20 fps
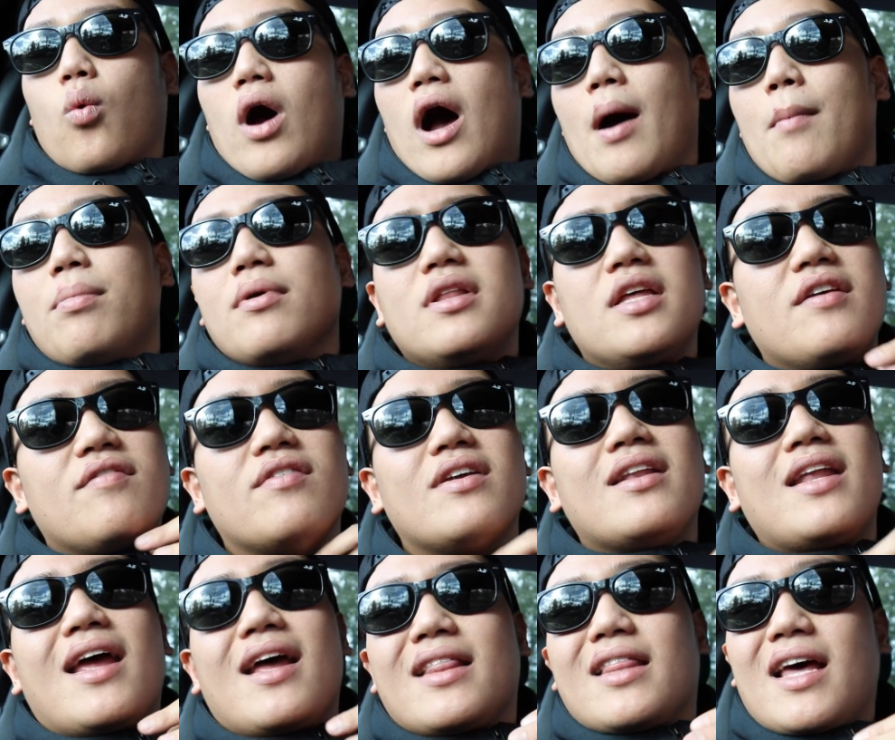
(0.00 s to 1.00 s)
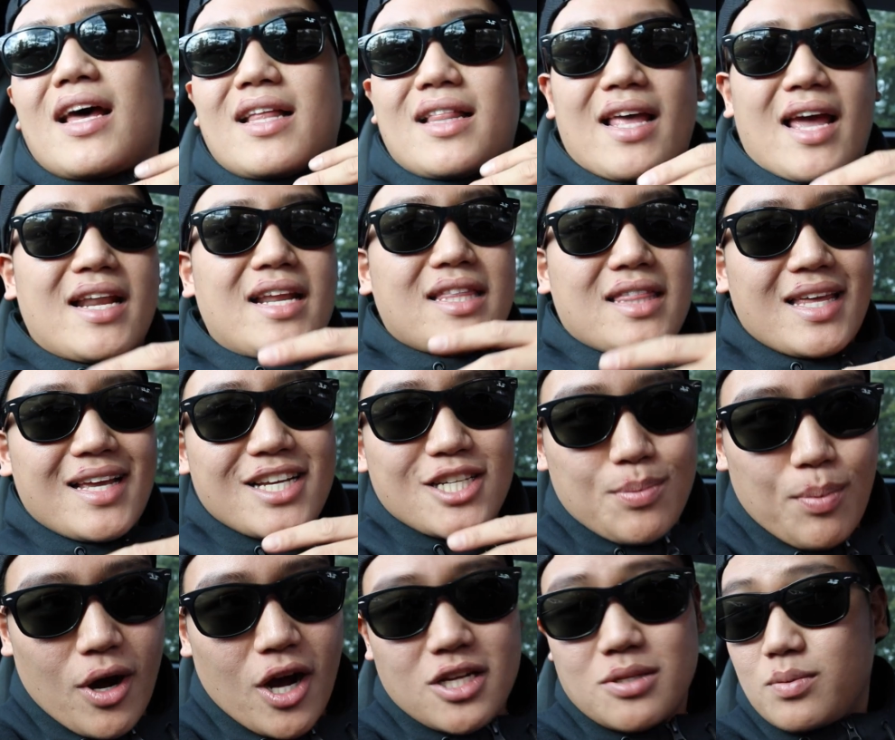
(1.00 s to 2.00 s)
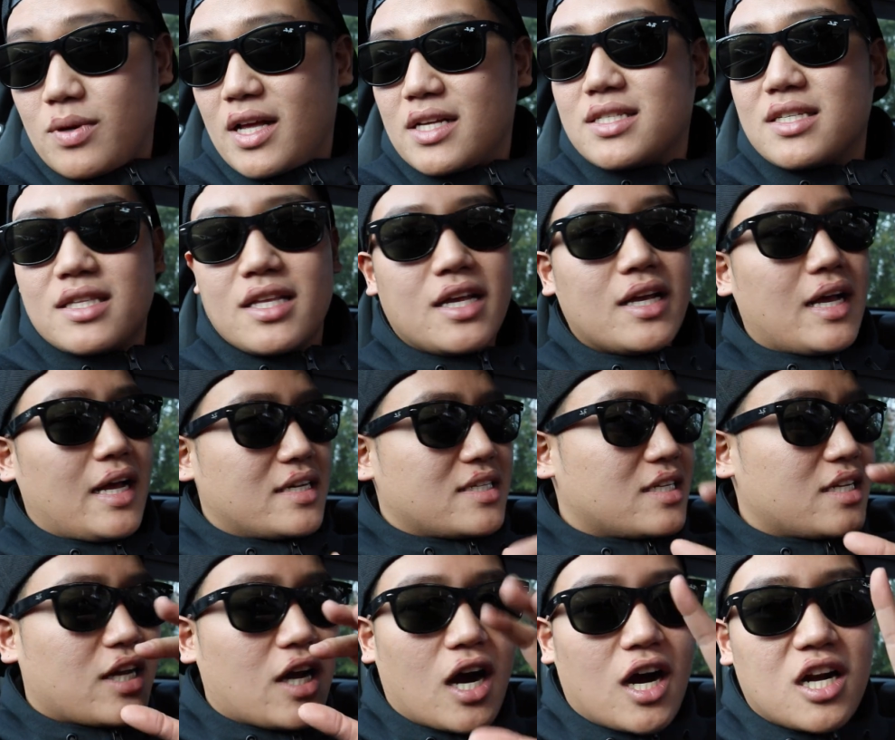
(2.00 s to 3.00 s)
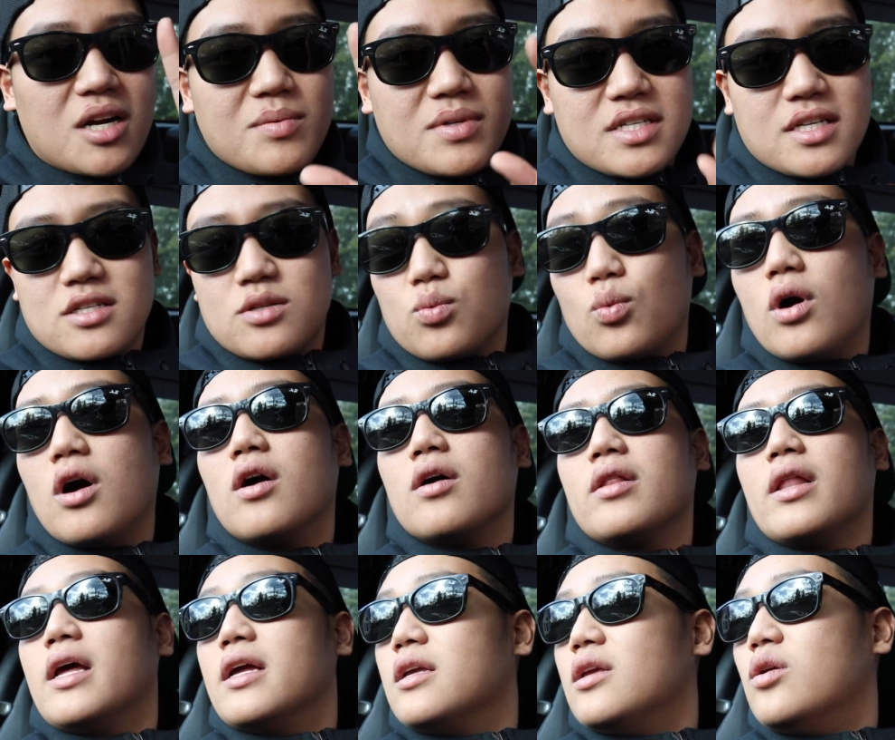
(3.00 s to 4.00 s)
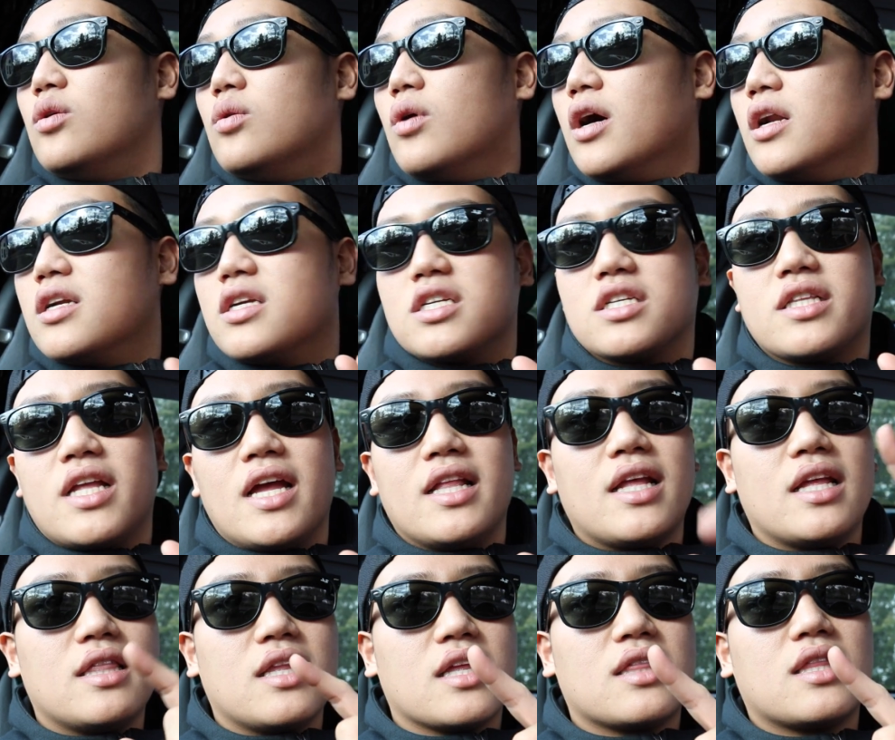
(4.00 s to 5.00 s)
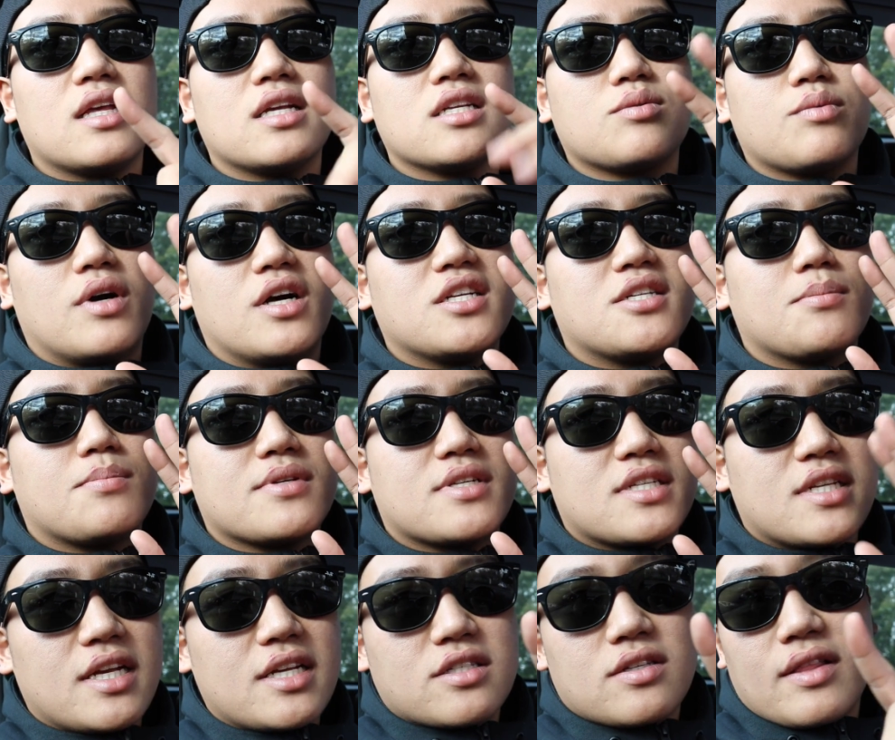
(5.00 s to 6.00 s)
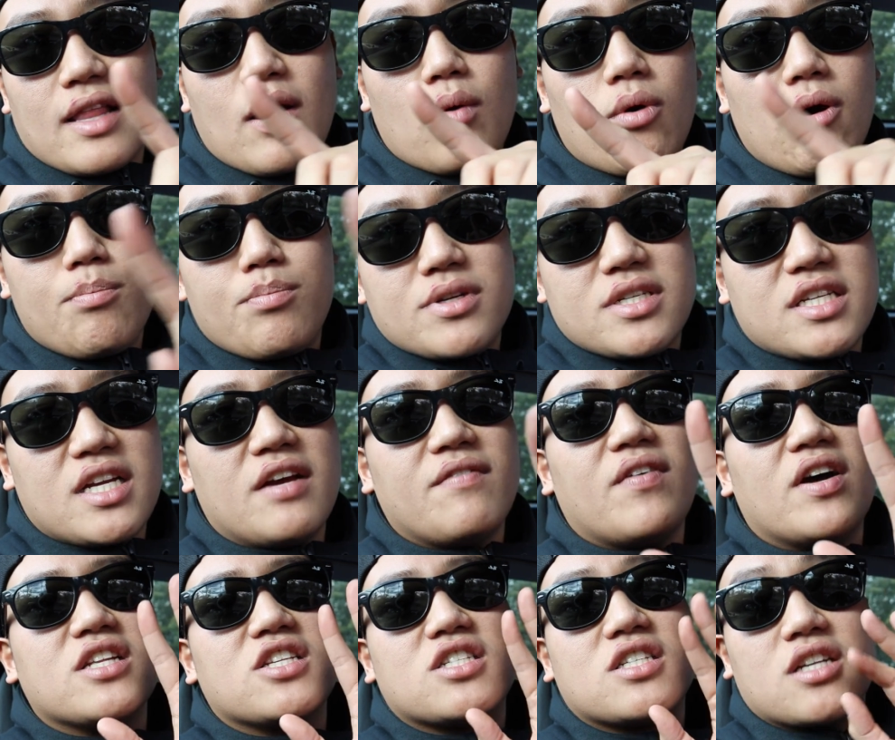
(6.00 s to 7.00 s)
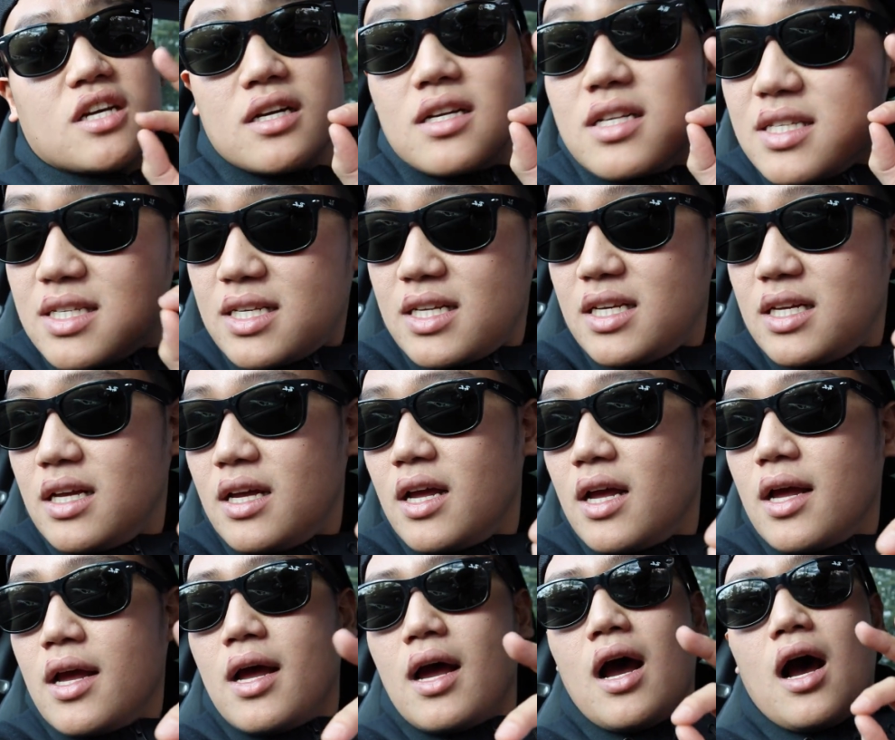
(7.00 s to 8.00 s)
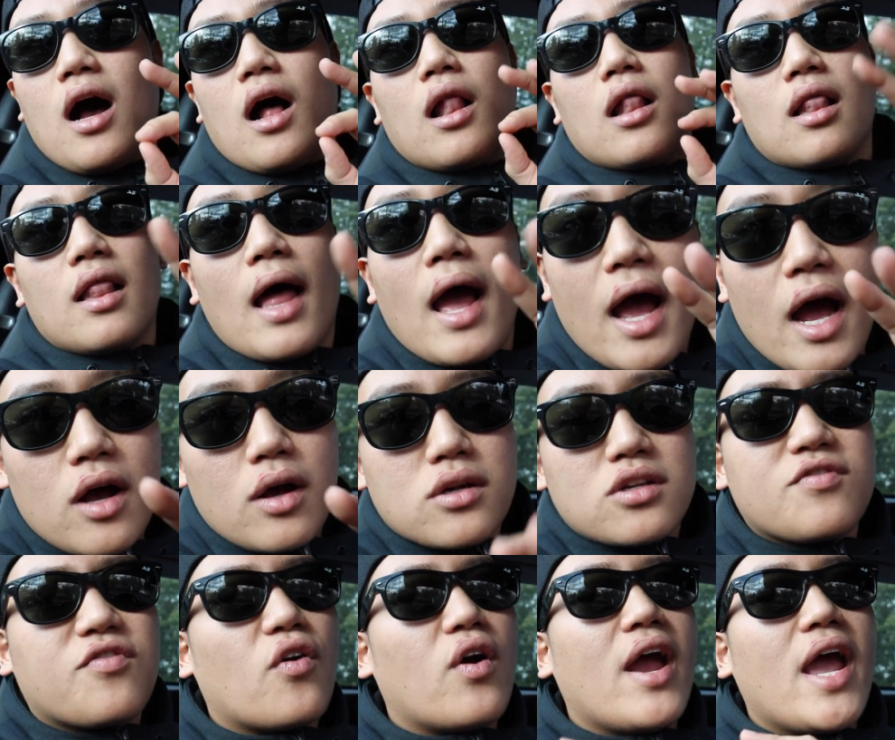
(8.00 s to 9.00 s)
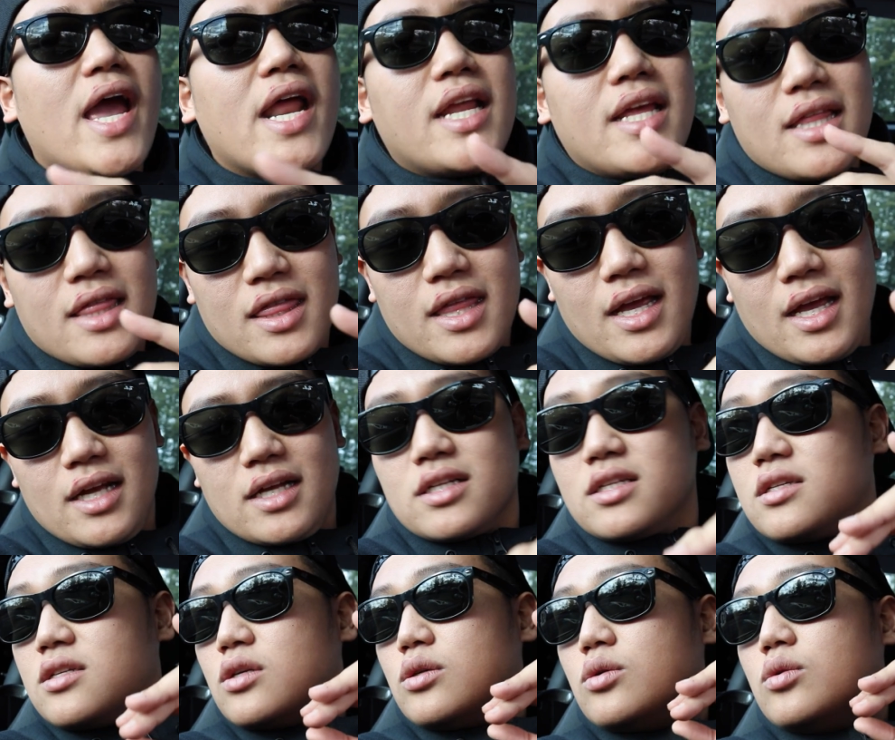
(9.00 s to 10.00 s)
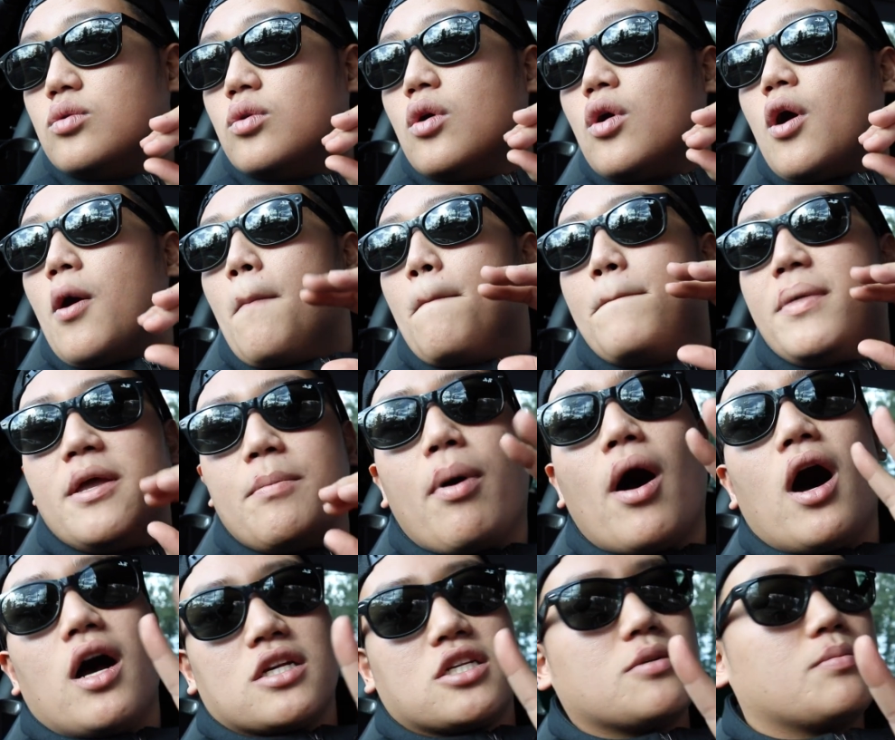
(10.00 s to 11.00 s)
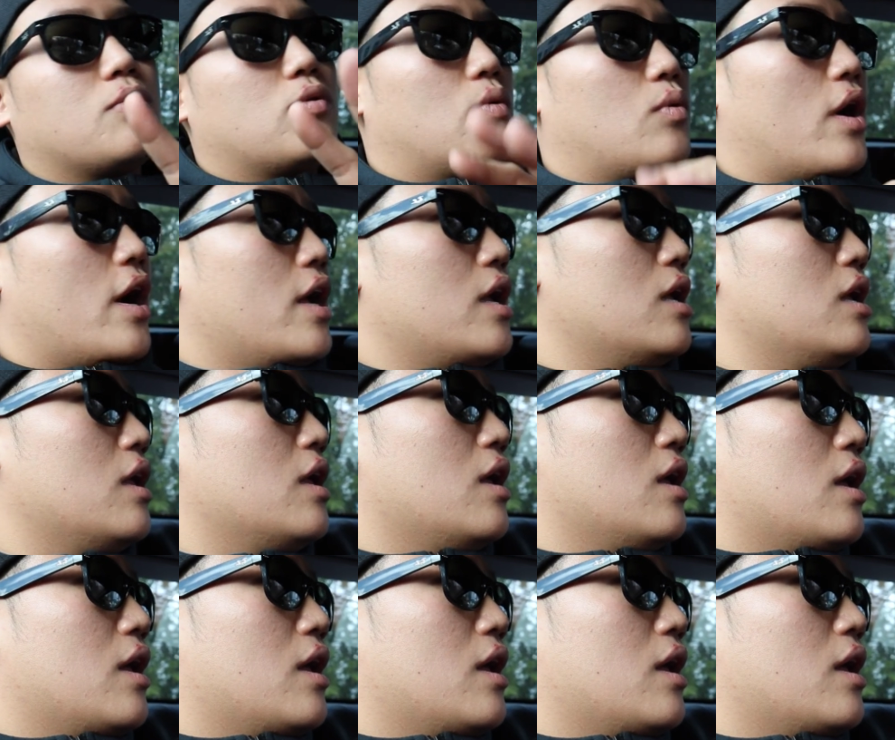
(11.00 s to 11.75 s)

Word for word: I believe in that anything is possible. That's the thing, as an economist as well, that you understand that nothing is 100%. So that 1% of uncertainty allows for anything to be possible, right?